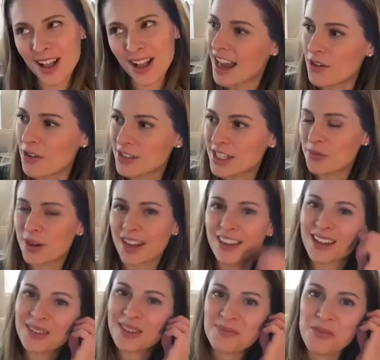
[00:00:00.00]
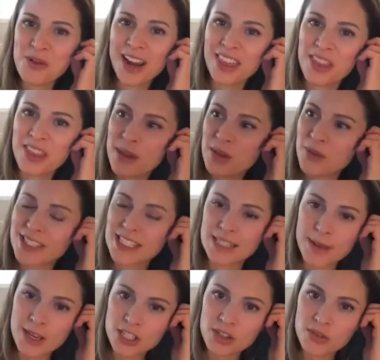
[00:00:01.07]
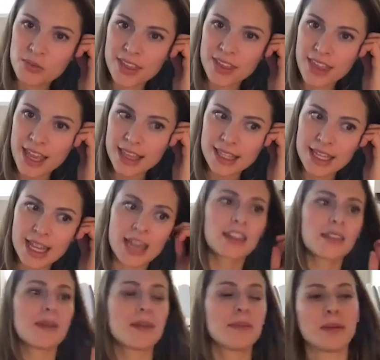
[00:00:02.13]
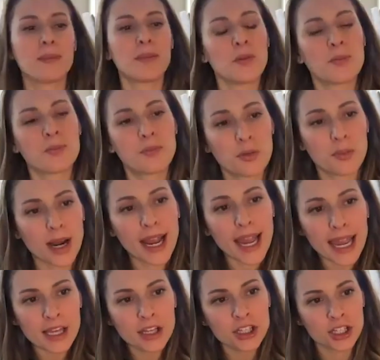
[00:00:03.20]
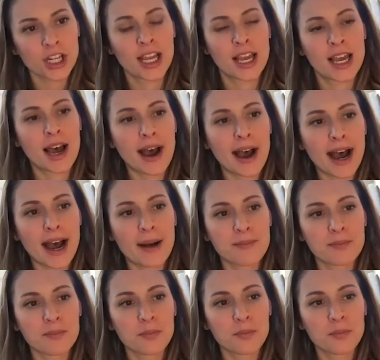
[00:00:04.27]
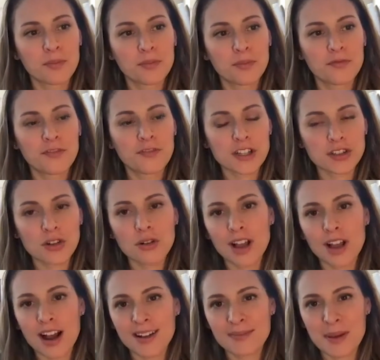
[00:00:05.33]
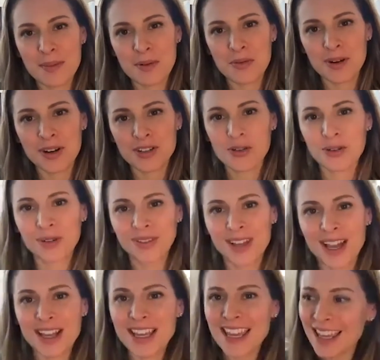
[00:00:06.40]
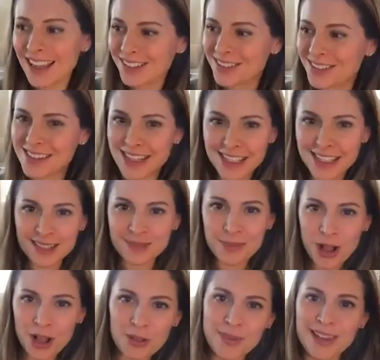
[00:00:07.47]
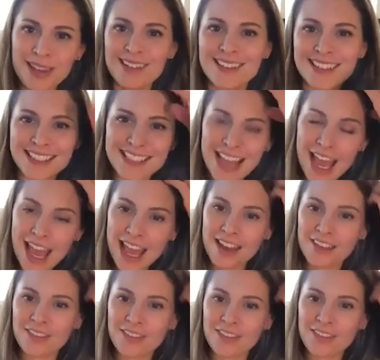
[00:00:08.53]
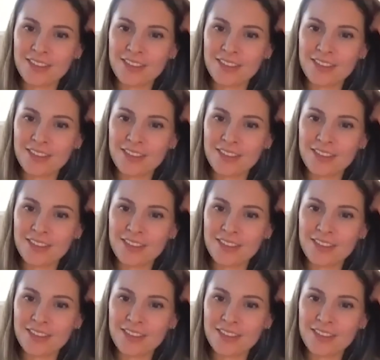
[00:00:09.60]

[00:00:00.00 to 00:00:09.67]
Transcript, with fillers: I would say one of the big ones, especially with like kind of the baby boomer age, for so long, people were told like eat 6 small meals a day, right?